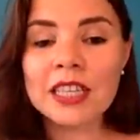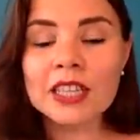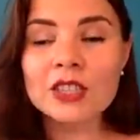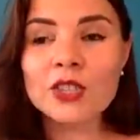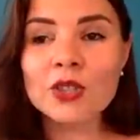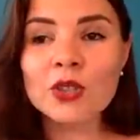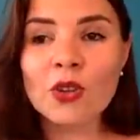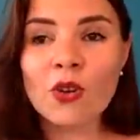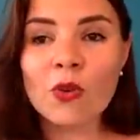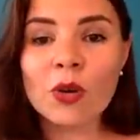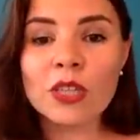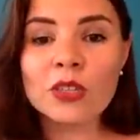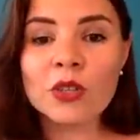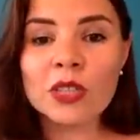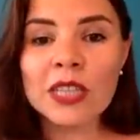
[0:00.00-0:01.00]
So no, I
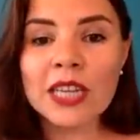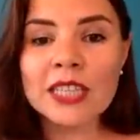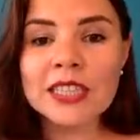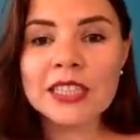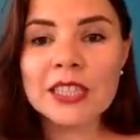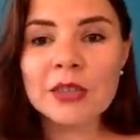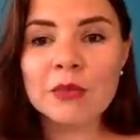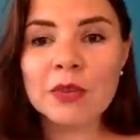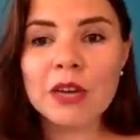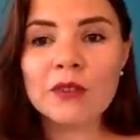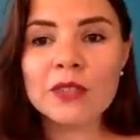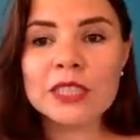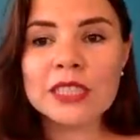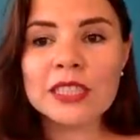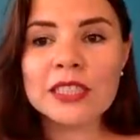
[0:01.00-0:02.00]
don't ask them
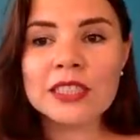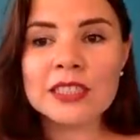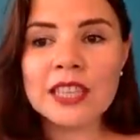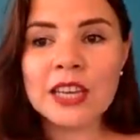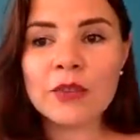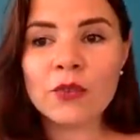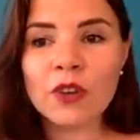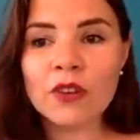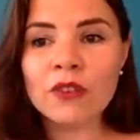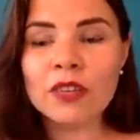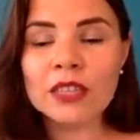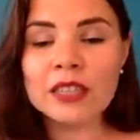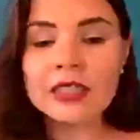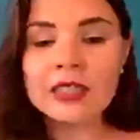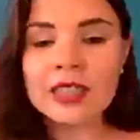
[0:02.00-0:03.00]
every single day for every
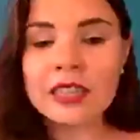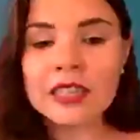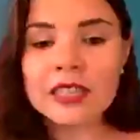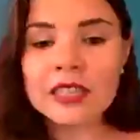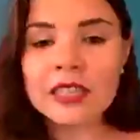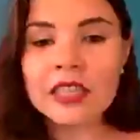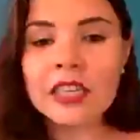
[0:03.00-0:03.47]
little thing,